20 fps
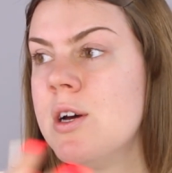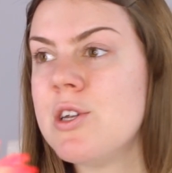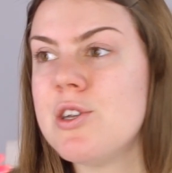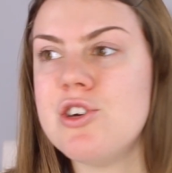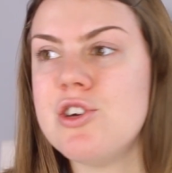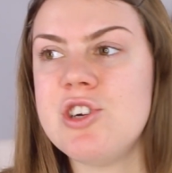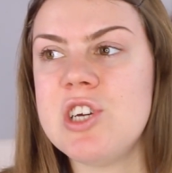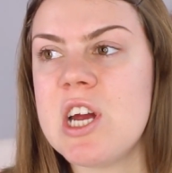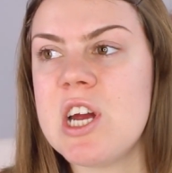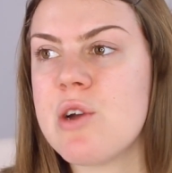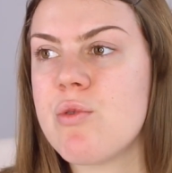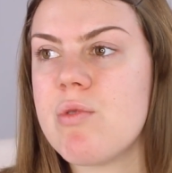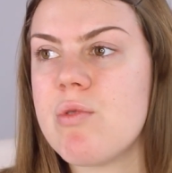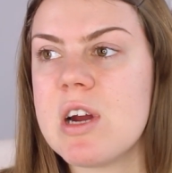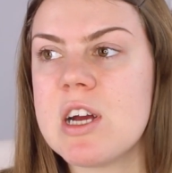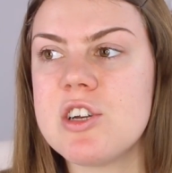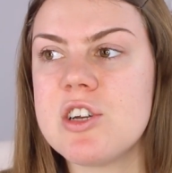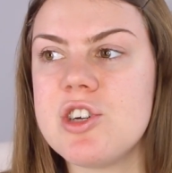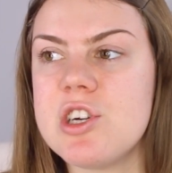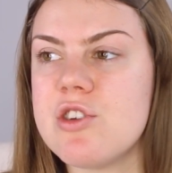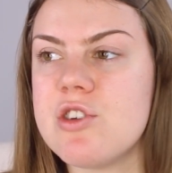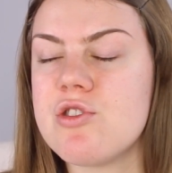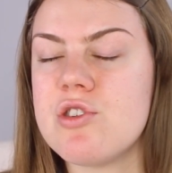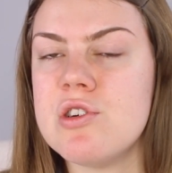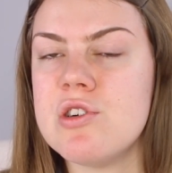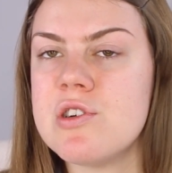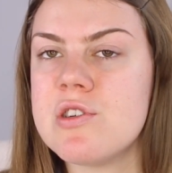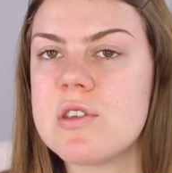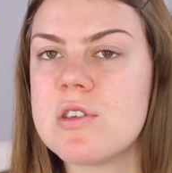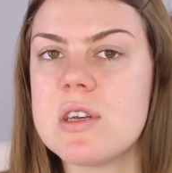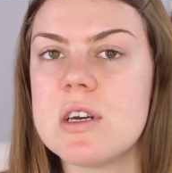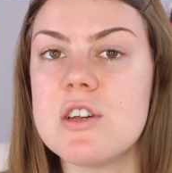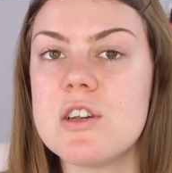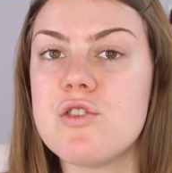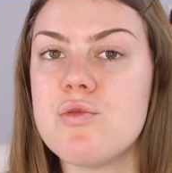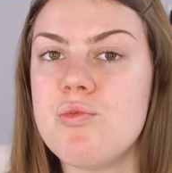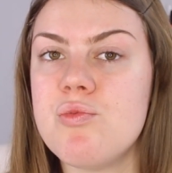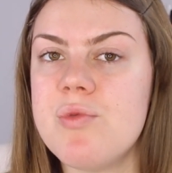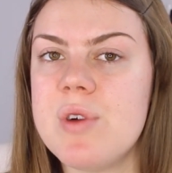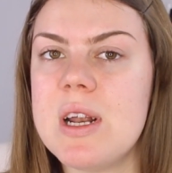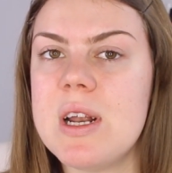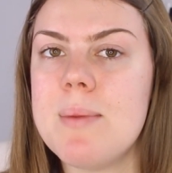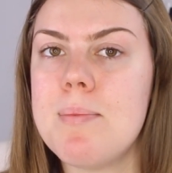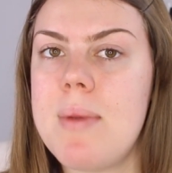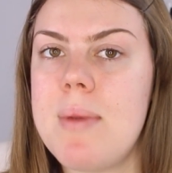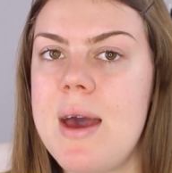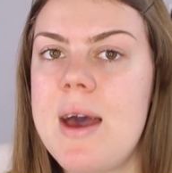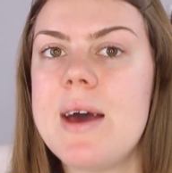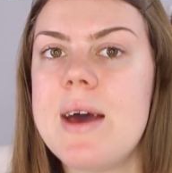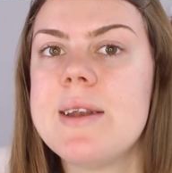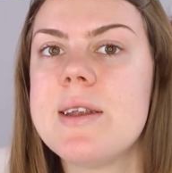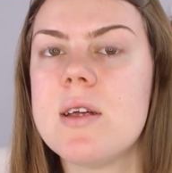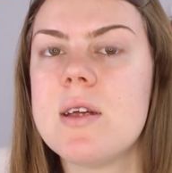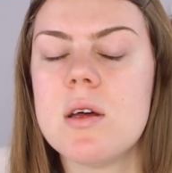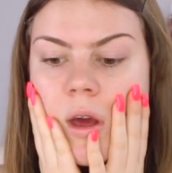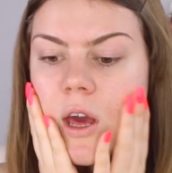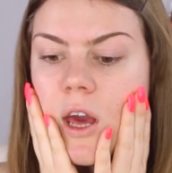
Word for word: the shade range is just, it's really bad.